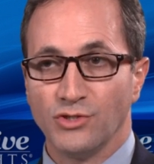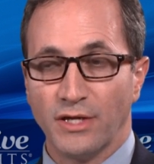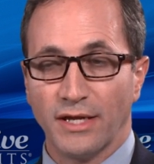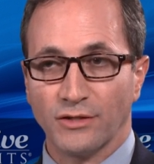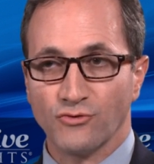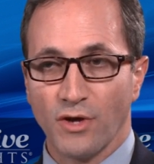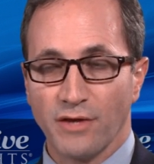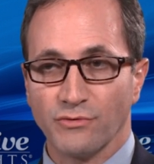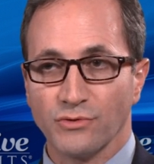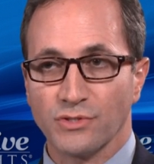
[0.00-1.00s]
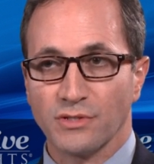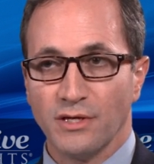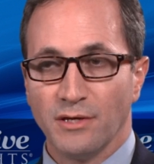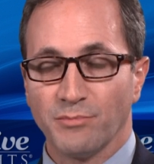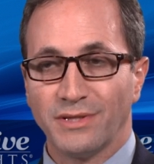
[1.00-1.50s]
genetic drivers,
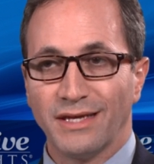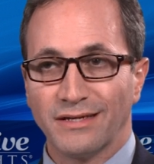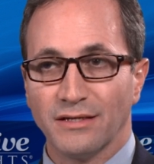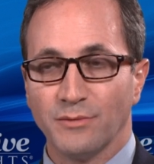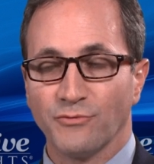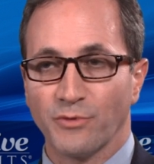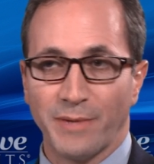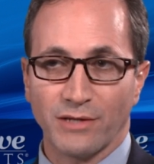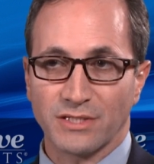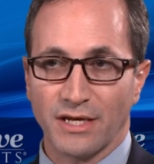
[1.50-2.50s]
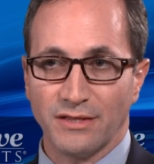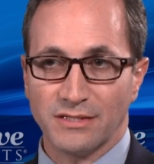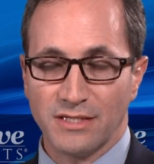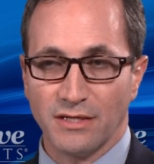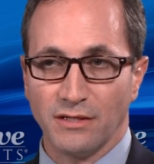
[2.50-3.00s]
but they come from outside the
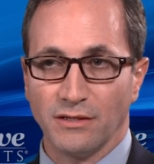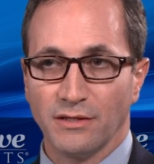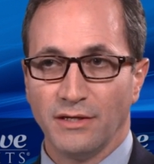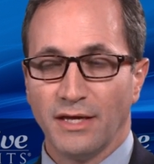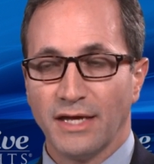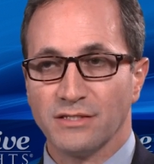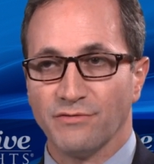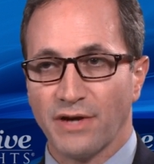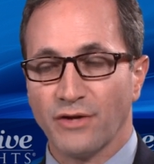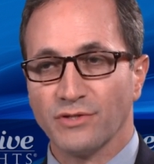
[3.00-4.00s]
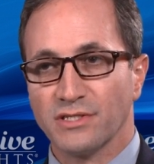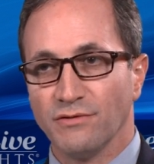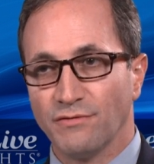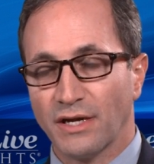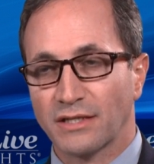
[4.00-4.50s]
cell as a virus
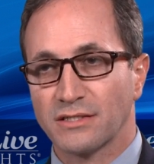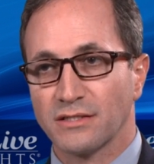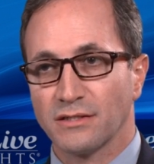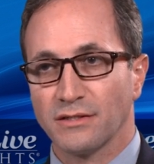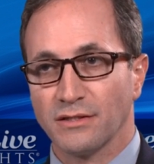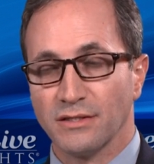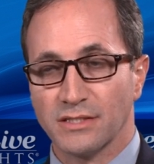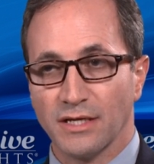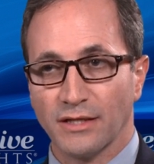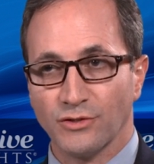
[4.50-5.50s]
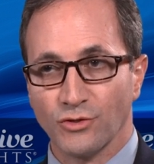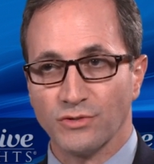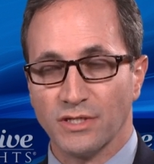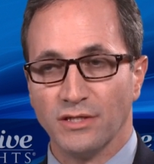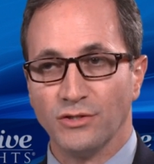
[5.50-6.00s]
infects the cell and
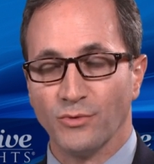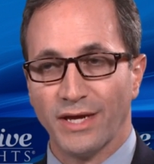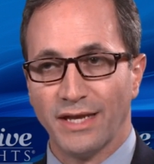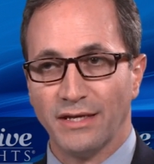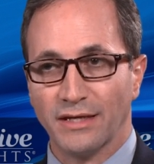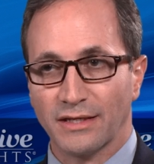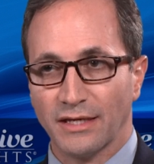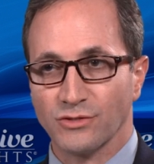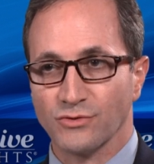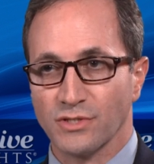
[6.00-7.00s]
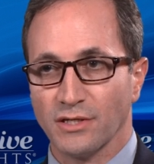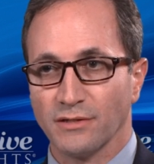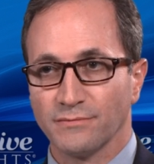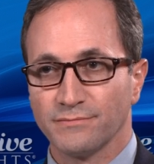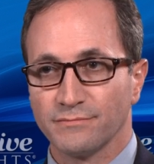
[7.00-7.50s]
turns it into a head and neck cancer cell.